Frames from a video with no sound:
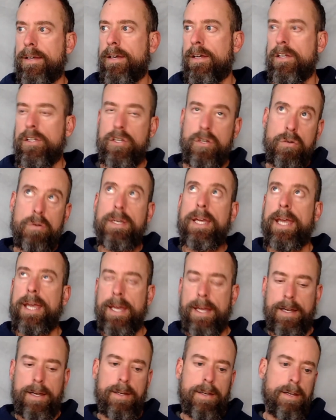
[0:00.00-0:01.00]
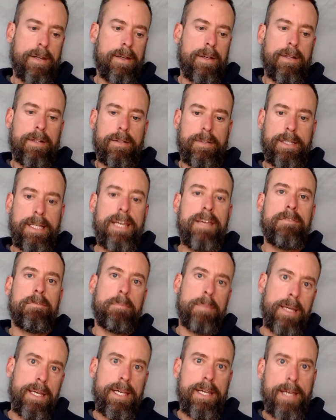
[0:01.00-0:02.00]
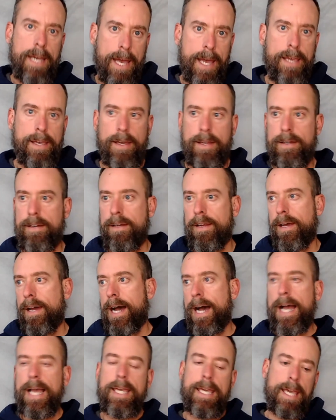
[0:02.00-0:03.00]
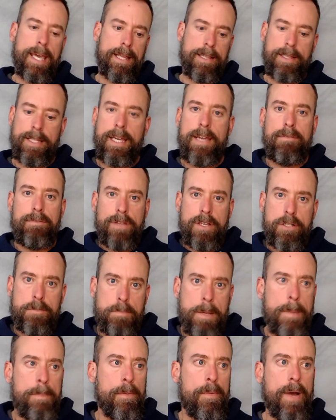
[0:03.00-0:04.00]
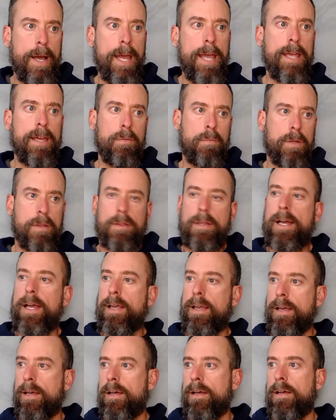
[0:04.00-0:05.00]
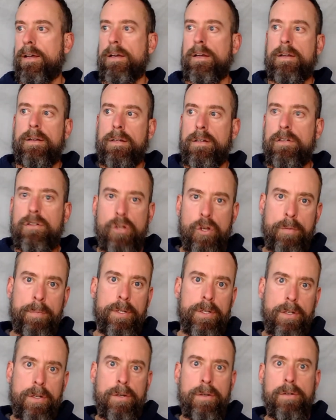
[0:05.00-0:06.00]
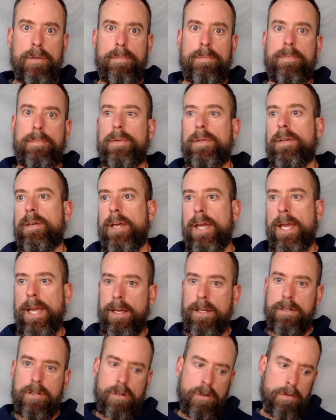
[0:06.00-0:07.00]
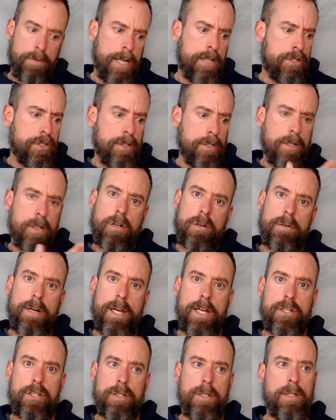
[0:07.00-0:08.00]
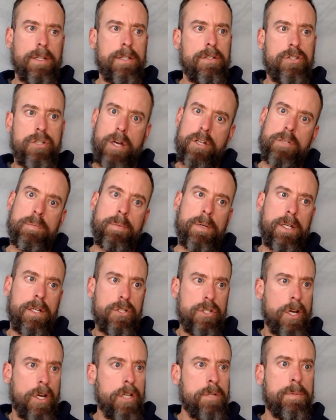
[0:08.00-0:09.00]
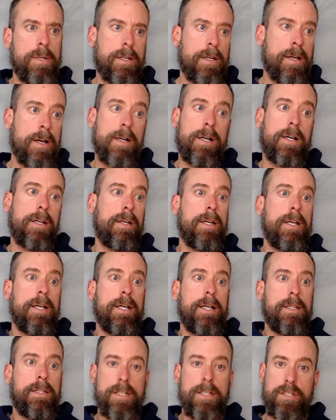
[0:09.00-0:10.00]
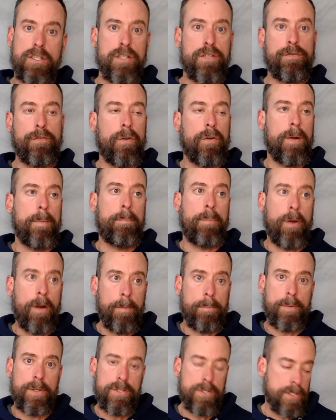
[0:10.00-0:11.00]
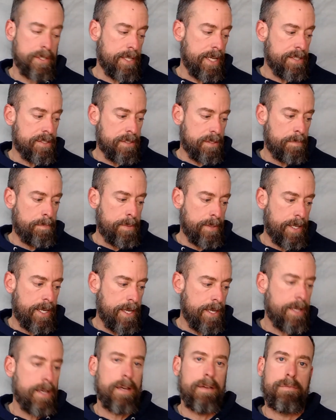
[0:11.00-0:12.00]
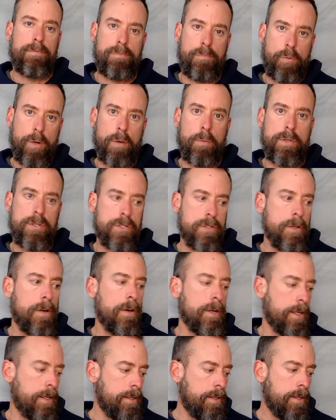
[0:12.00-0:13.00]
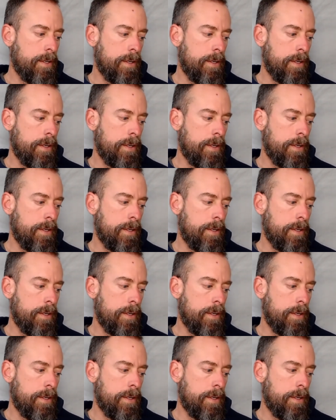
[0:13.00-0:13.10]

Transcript: you can't leave me hanging. I can't leave these people hanging with like gloom and doom and correction and correction and judgment and judgment. God, this is for a purpose, and that's the beginning of where we started.